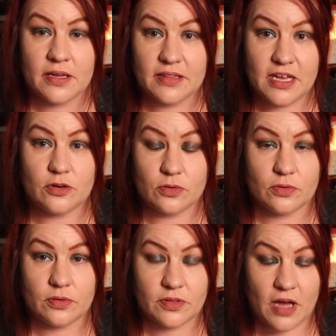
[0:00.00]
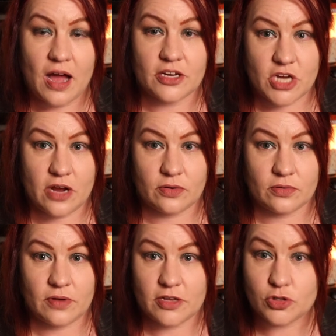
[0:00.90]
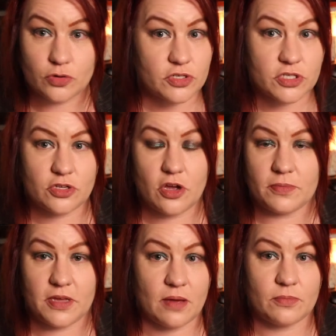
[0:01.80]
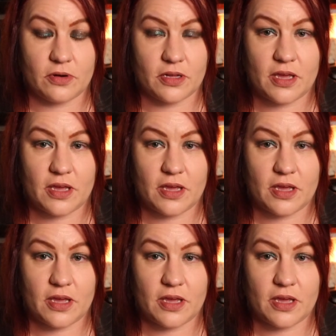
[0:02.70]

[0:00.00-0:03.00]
needle the heart channel, right? Don't disturb the emperor.